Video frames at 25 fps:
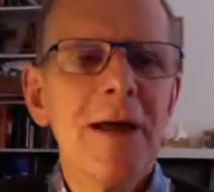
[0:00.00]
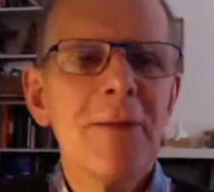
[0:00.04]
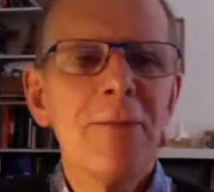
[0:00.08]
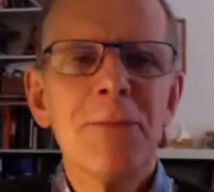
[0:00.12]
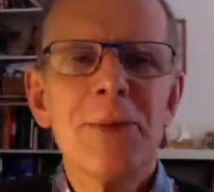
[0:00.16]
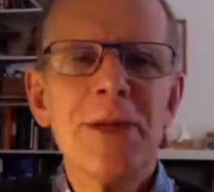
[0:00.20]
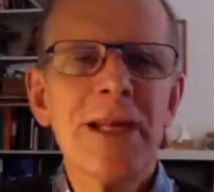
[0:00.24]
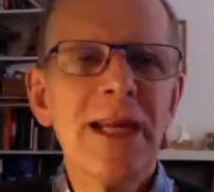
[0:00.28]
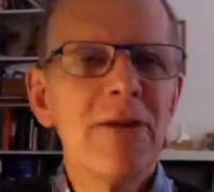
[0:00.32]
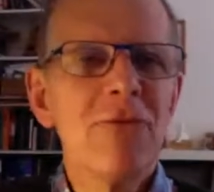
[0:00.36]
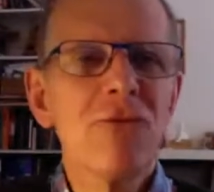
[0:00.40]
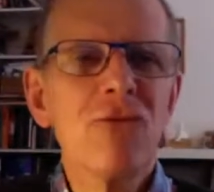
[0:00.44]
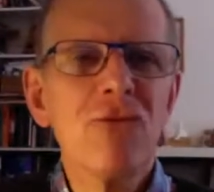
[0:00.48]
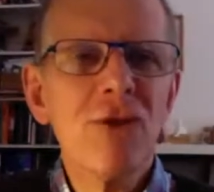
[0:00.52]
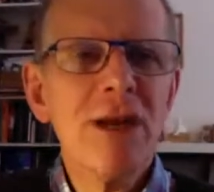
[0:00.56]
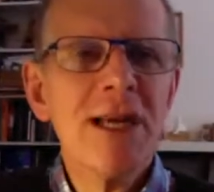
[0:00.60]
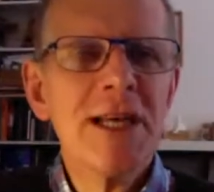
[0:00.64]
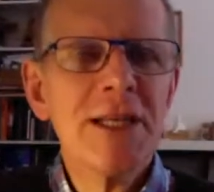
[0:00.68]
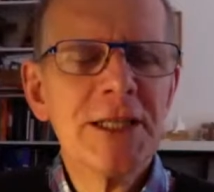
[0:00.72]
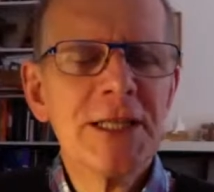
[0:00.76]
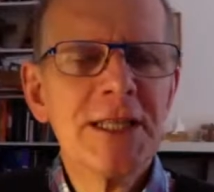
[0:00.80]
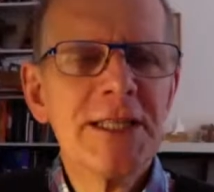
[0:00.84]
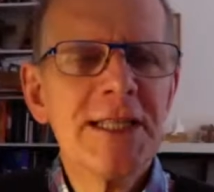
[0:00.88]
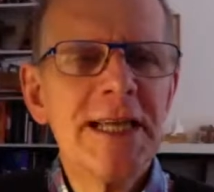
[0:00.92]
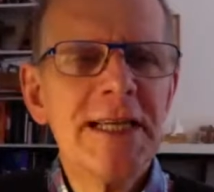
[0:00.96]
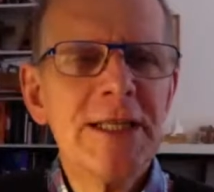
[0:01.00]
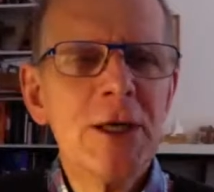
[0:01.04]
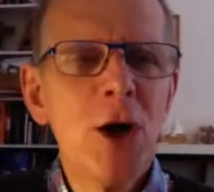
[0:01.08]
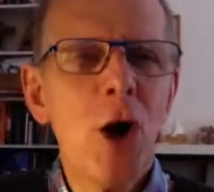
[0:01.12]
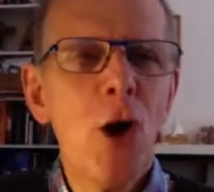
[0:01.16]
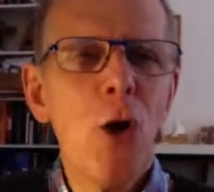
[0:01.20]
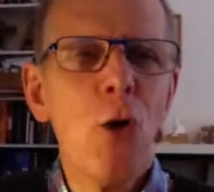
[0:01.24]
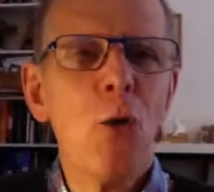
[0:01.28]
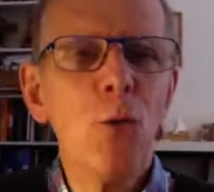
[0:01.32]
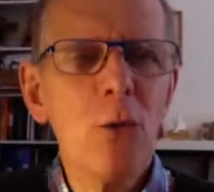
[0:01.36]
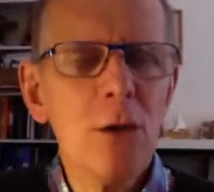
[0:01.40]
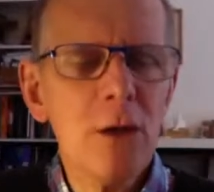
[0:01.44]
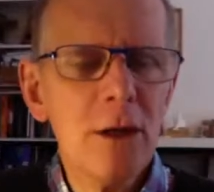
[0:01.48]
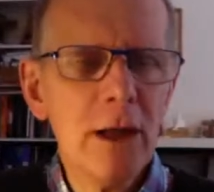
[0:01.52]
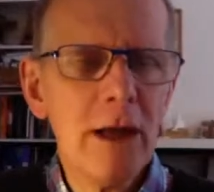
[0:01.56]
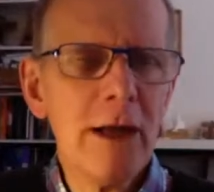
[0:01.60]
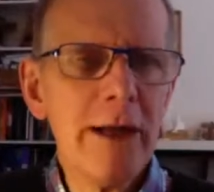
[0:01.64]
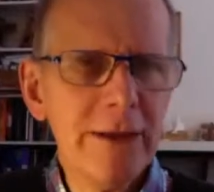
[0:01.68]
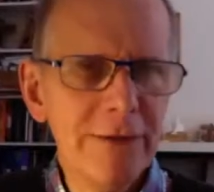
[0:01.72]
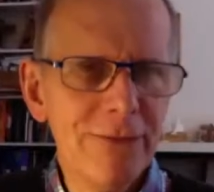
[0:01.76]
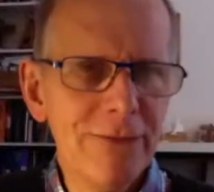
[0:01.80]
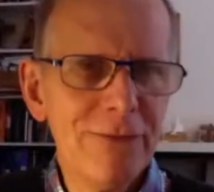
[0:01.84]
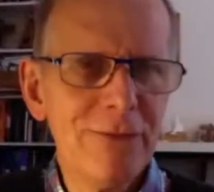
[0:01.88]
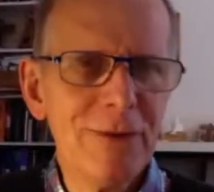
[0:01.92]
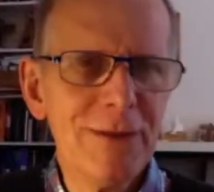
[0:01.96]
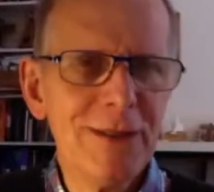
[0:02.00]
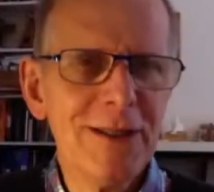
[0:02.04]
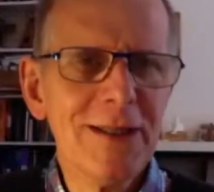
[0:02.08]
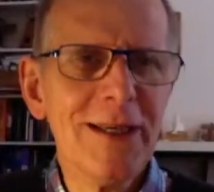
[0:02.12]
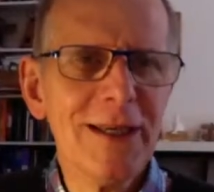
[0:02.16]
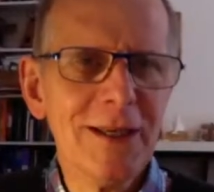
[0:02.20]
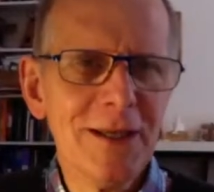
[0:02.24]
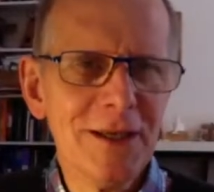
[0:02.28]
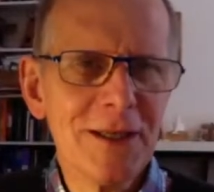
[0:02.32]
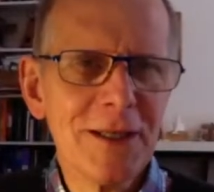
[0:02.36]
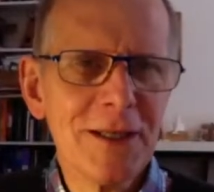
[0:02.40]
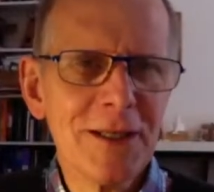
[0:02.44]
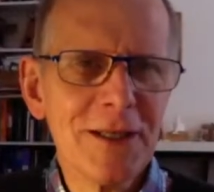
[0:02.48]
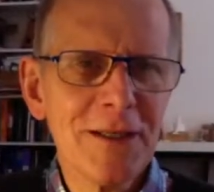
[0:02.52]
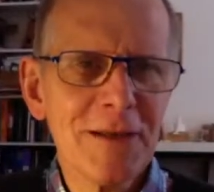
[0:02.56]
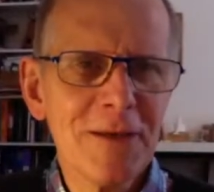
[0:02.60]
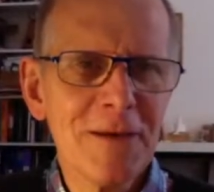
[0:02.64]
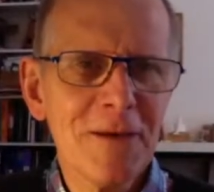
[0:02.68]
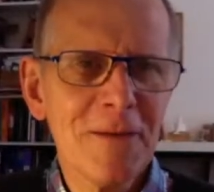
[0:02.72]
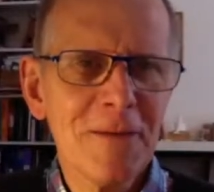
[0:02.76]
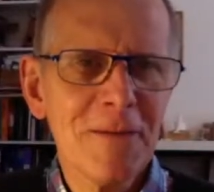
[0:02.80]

but he risks his whole life with this.